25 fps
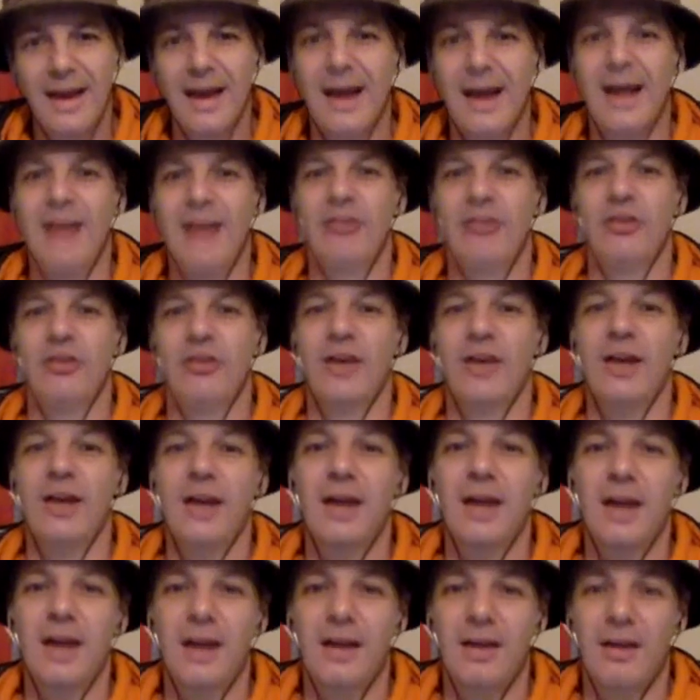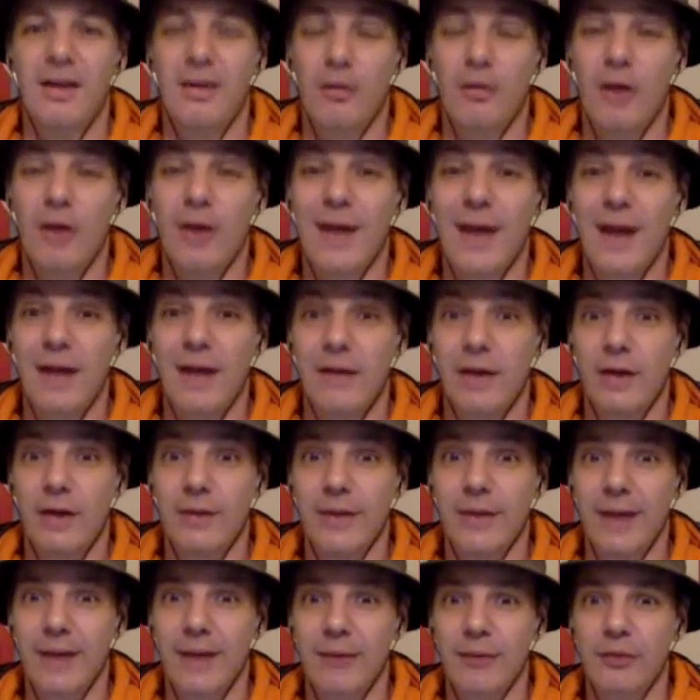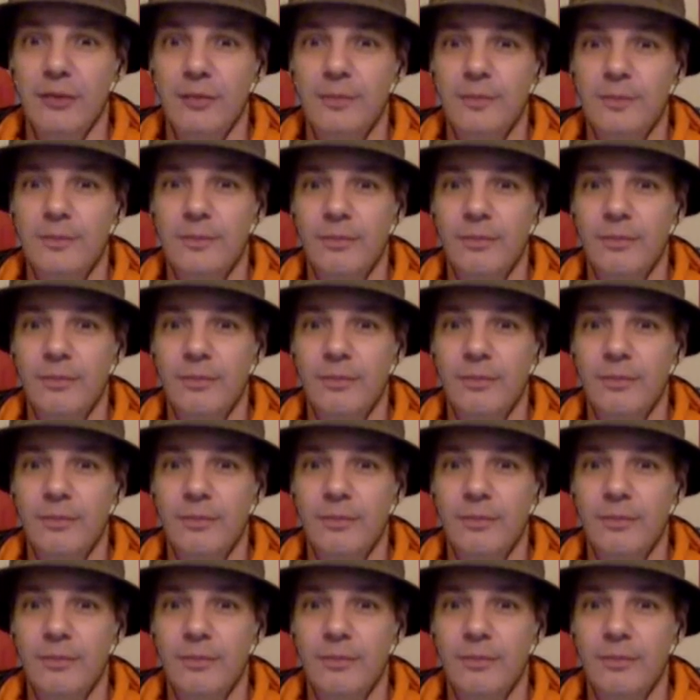As I say, they're running out of home games.